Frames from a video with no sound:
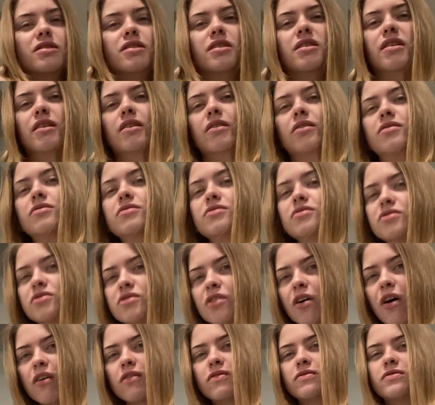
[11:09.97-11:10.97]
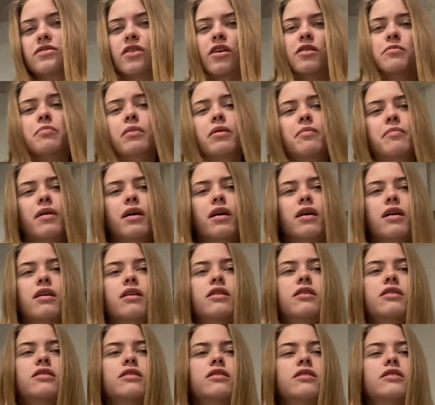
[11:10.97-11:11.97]
getting all soft on me,
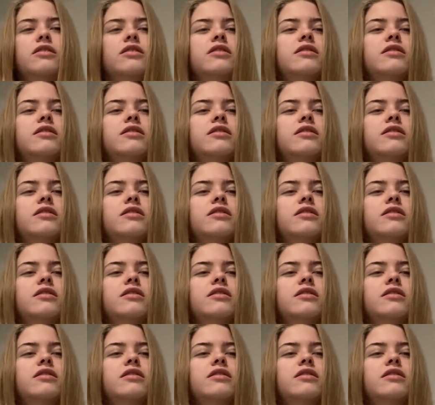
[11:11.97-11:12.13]
man.